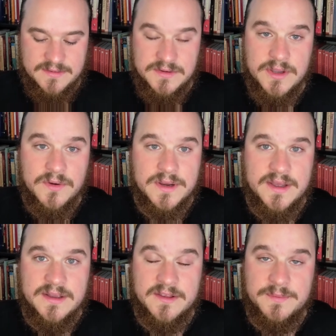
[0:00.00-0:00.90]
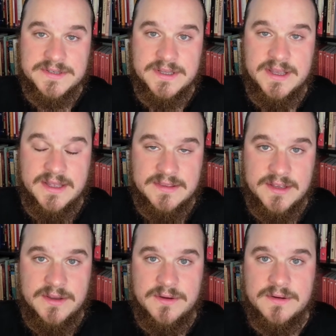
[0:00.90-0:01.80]
yoga, especially
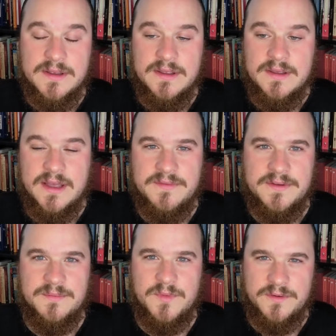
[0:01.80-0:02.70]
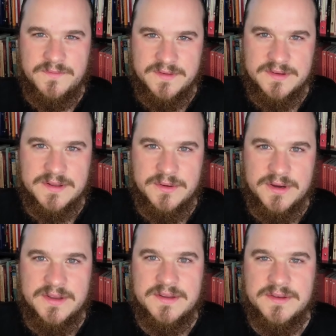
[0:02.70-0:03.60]
Hatha Yoga, a very more physically
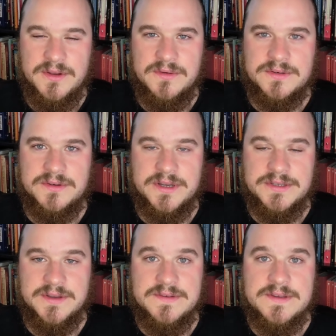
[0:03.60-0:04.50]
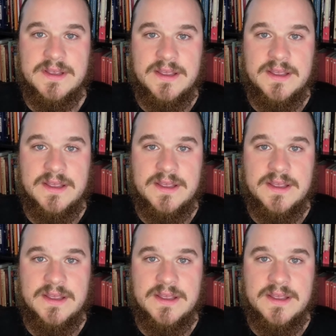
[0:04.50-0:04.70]
oriented yoga traditions,